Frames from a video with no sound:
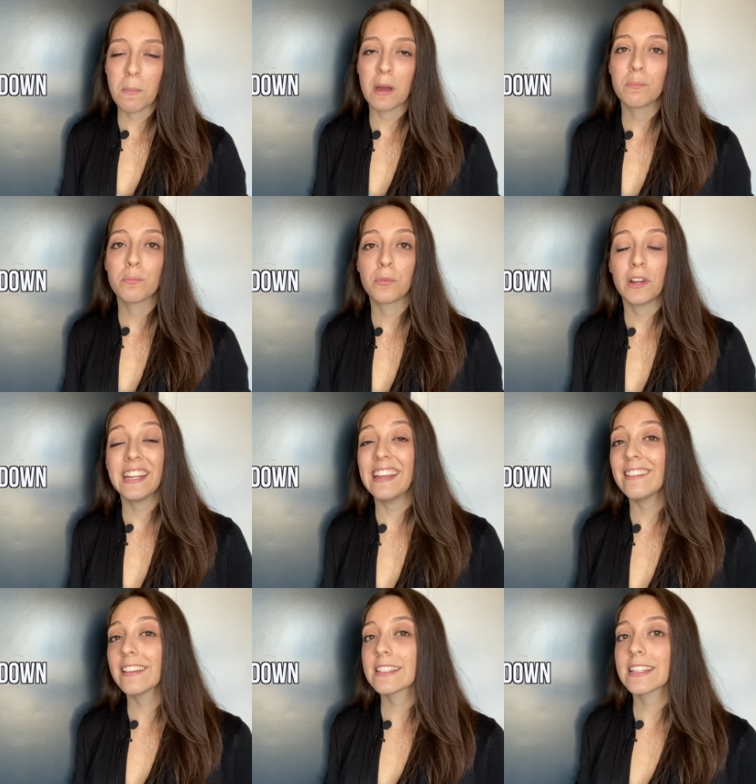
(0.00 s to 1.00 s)
but
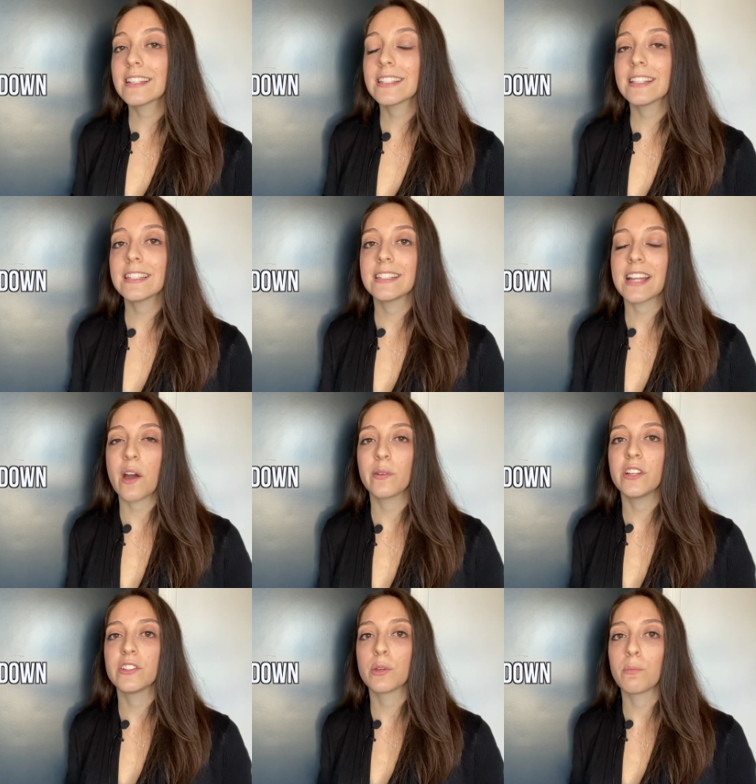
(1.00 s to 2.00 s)
breaking the sentence down
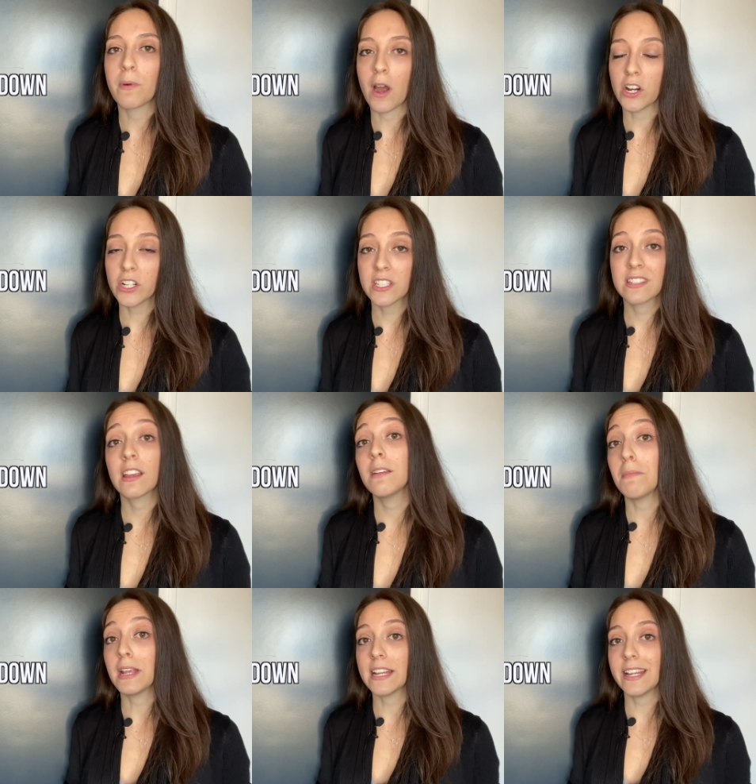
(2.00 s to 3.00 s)
into parts can
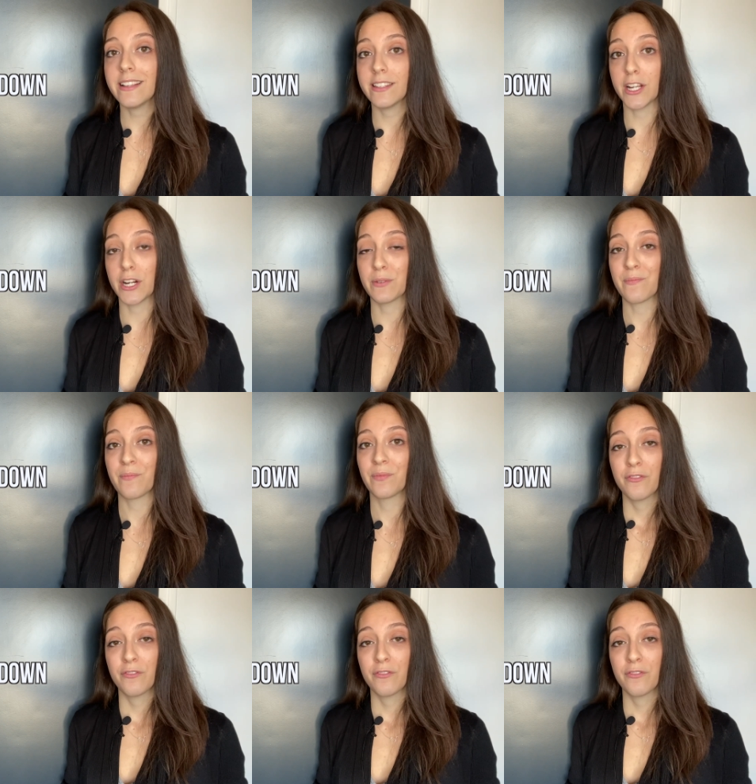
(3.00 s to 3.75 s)
make it easier.